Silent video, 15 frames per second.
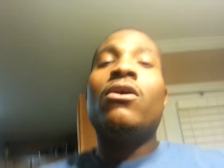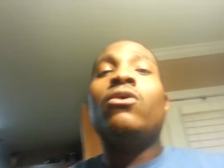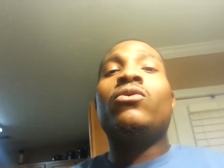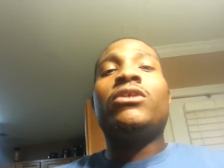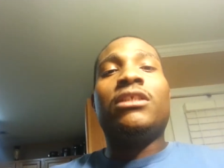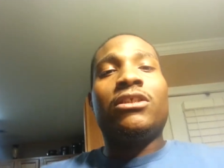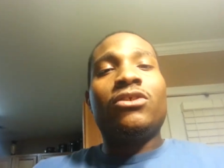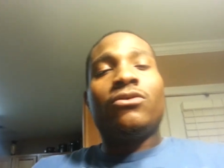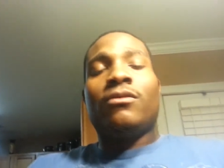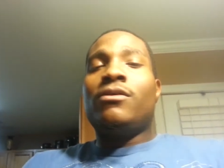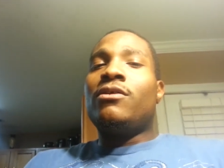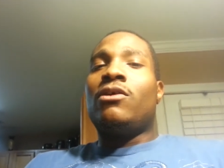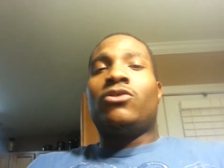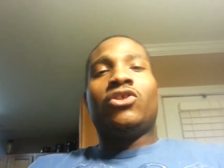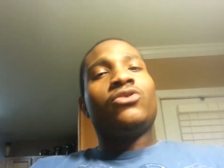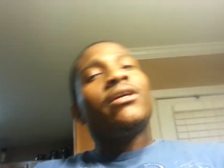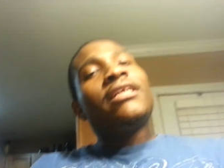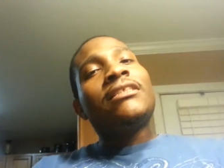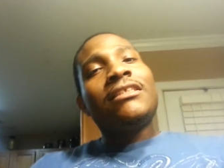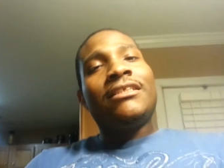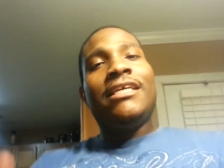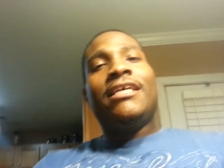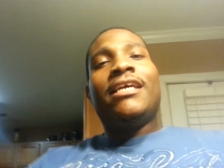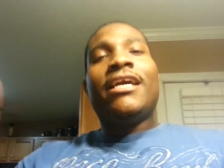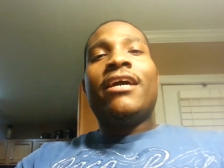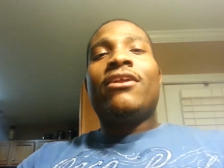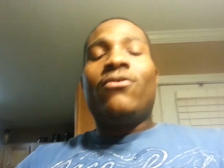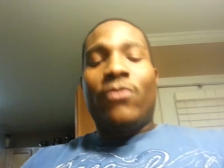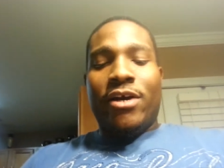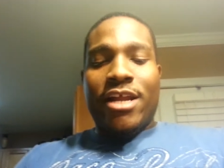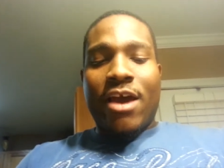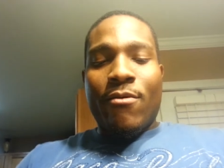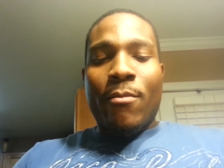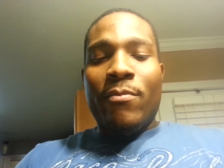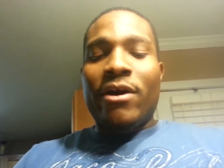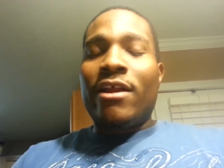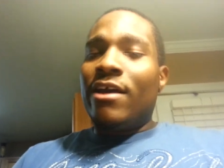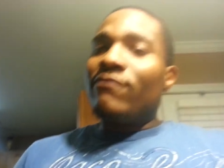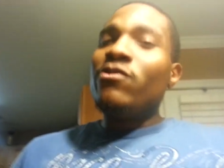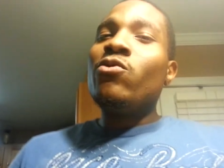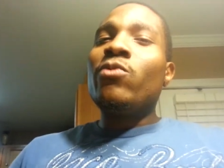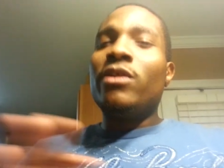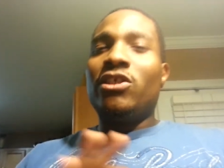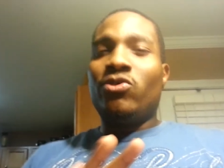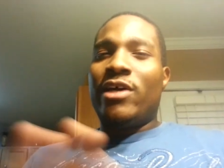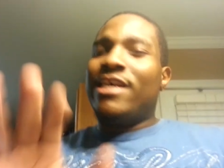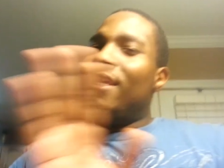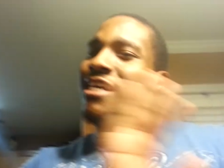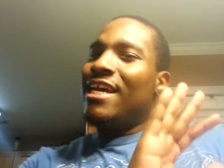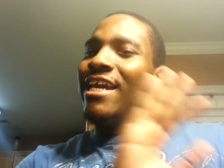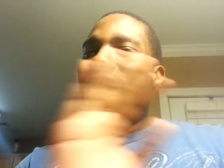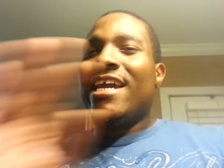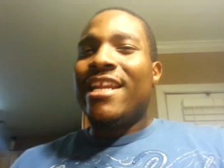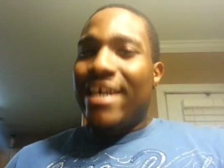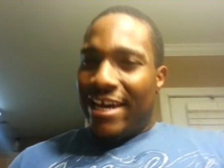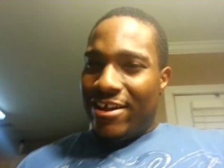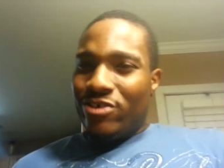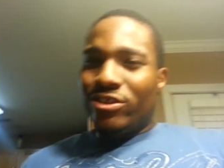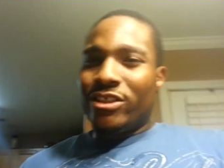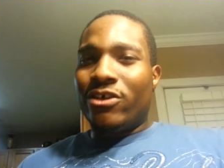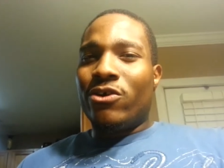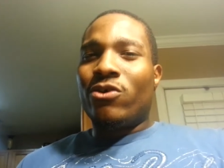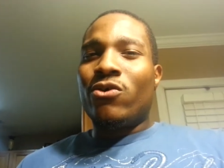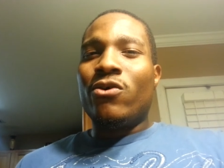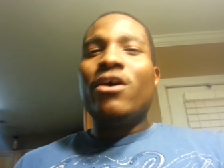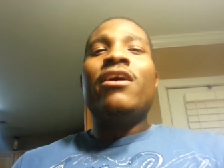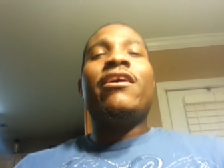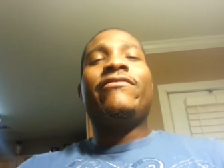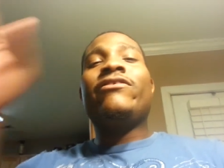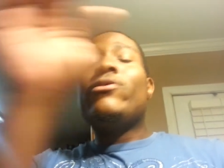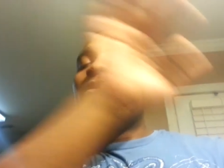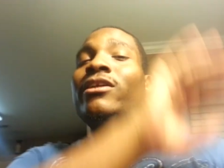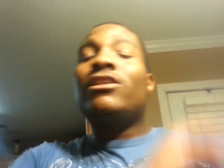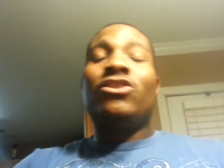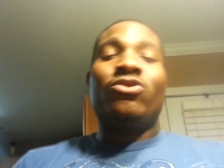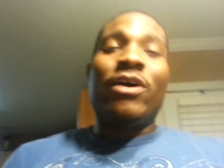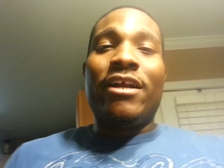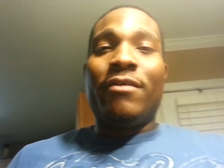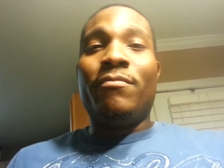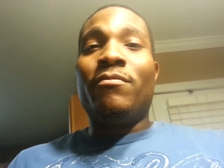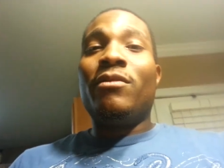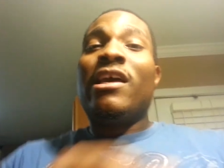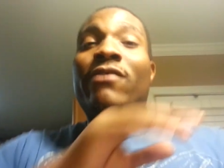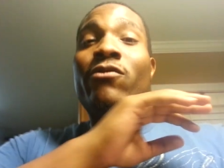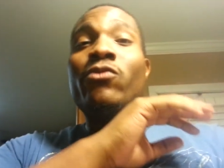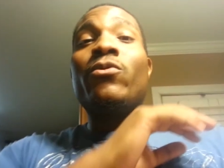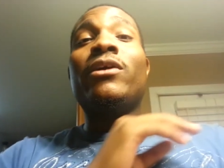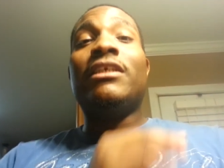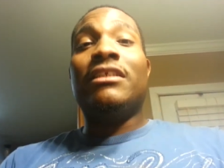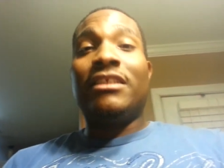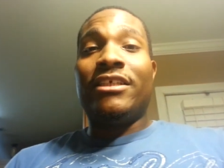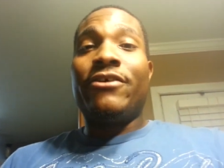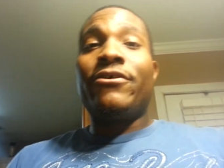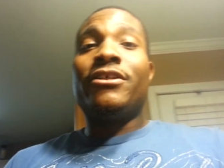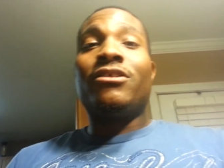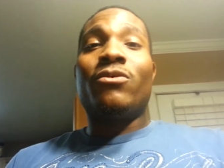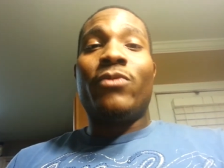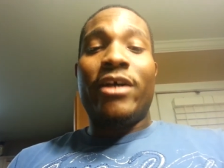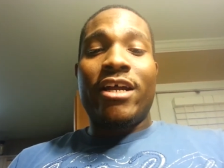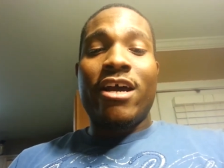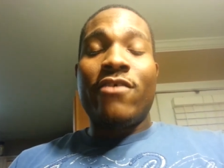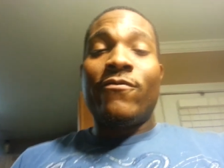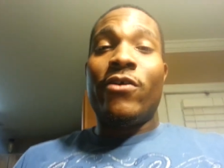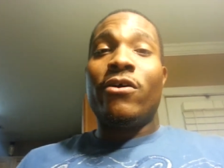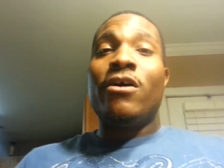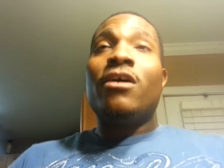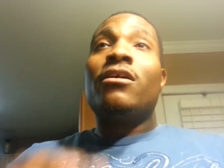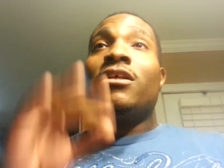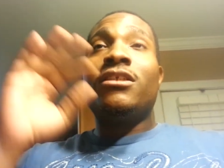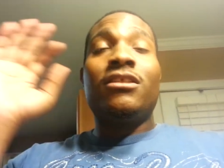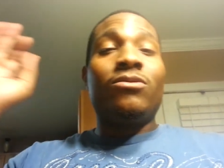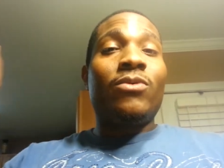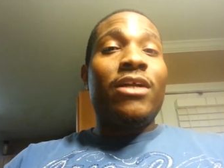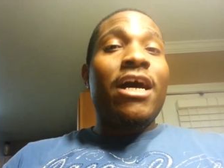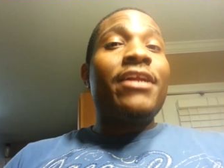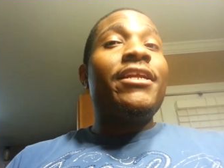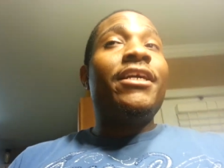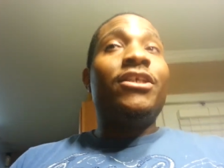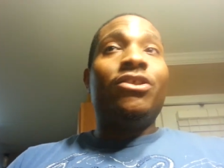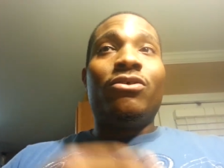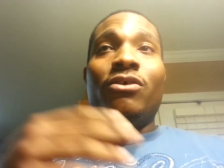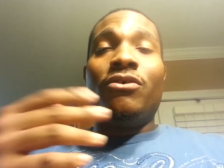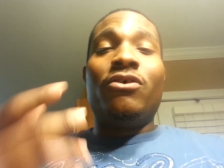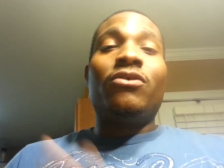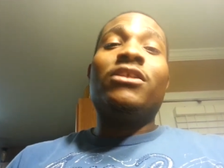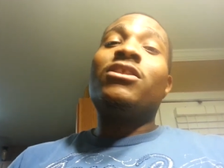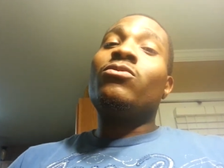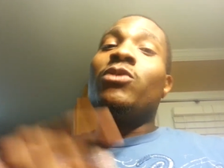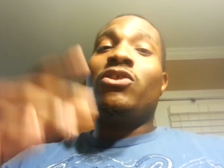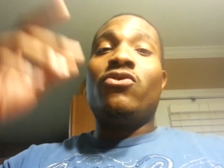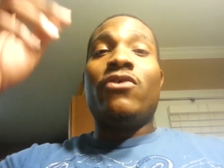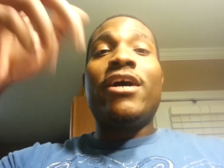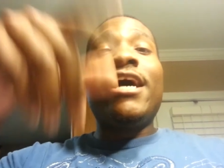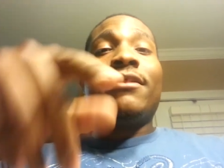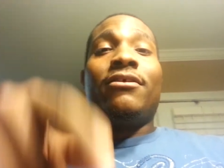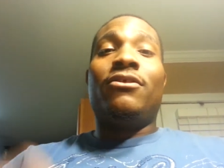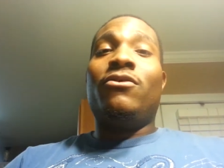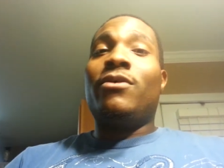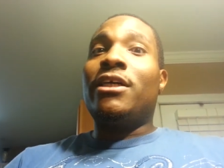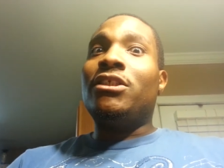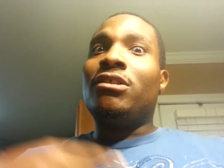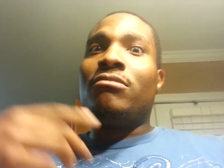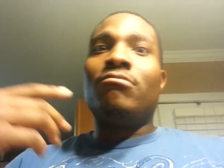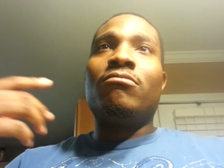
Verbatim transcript: who just, you know, just trying to sneak in or whatever. But if you're really trying to get in the inner circle, if you're really trying to, if you're really serious or whatever, this is what I need you to do. This is what you're going to have to do because